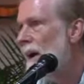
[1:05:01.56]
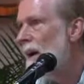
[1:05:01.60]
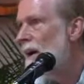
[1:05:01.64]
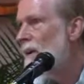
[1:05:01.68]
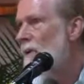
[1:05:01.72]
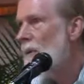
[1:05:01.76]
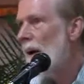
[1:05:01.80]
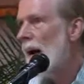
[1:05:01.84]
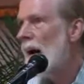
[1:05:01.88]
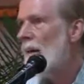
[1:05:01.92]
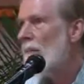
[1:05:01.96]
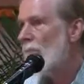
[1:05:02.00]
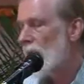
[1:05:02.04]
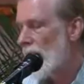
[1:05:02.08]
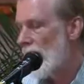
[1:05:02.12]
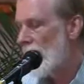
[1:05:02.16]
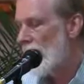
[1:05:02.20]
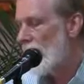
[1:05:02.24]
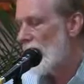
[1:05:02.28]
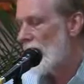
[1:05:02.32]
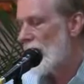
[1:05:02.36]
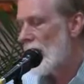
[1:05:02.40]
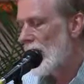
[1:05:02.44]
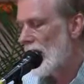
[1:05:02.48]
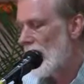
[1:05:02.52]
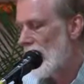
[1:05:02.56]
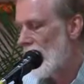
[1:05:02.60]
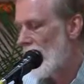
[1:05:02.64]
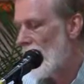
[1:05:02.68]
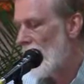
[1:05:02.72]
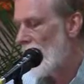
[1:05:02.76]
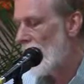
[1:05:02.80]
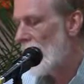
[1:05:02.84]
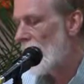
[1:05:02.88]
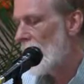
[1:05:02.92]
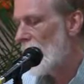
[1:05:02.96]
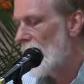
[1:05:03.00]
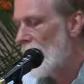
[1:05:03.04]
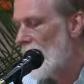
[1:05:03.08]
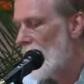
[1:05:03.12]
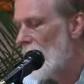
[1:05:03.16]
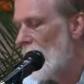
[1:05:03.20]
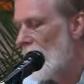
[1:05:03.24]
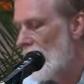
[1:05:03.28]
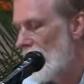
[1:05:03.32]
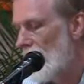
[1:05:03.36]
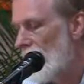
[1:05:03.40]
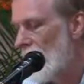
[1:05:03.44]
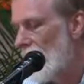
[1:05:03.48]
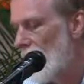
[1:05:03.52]
traveling
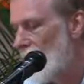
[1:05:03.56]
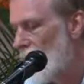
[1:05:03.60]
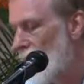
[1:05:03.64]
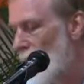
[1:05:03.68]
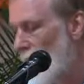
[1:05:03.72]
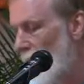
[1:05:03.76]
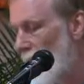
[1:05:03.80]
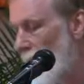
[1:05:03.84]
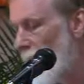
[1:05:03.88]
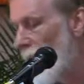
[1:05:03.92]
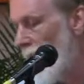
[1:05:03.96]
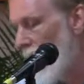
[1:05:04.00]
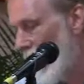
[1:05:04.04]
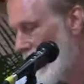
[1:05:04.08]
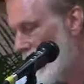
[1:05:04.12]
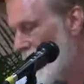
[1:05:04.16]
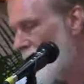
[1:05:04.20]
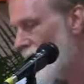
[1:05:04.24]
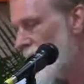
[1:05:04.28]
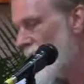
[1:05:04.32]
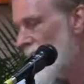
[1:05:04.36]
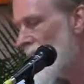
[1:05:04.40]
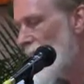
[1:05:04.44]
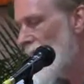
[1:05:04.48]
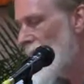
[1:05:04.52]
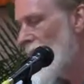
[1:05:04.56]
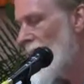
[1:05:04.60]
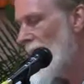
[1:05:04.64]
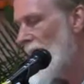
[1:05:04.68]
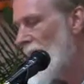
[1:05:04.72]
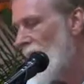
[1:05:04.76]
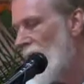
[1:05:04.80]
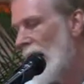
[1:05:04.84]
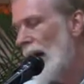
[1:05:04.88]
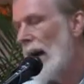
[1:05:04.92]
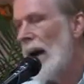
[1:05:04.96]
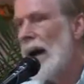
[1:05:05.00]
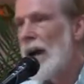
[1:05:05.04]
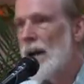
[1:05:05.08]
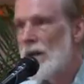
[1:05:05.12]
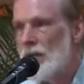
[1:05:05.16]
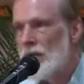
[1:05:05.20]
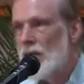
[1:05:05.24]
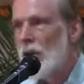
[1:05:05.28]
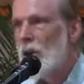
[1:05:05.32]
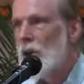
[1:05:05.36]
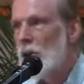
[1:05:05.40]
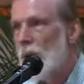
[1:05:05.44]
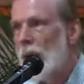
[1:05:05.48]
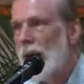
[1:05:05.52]
to the West. And
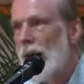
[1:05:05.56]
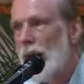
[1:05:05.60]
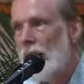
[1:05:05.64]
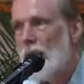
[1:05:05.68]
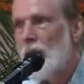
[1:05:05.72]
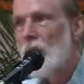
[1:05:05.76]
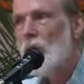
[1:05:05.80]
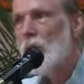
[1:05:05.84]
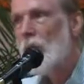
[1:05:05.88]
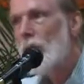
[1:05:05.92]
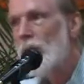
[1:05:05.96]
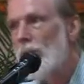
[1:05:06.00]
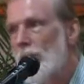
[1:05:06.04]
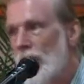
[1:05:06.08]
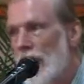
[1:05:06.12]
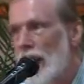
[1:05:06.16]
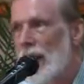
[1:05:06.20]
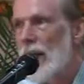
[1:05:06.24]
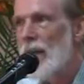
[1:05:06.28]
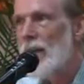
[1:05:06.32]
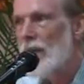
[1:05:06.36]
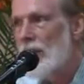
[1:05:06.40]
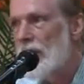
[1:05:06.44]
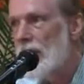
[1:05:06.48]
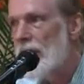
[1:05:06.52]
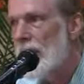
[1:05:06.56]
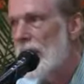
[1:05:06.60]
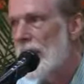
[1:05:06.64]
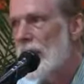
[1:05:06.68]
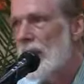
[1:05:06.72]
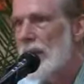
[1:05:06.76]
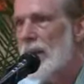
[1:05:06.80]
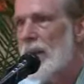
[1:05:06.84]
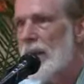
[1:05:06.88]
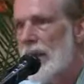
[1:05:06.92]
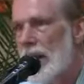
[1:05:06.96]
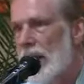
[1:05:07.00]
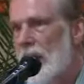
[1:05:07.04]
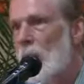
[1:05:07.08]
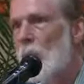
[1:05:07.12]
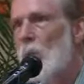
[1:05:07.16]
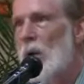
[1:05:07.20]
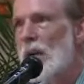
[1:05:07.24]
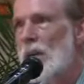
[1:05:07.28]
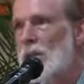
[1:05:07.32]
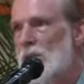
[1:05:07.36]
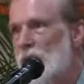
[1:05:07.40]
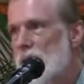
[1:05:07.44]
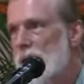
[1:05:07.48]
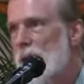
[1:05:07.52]
so you had a new phase in
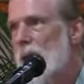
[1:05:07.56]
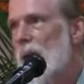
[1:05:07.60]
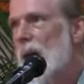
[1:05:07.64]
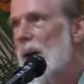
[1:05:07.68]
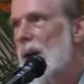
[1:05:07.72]
which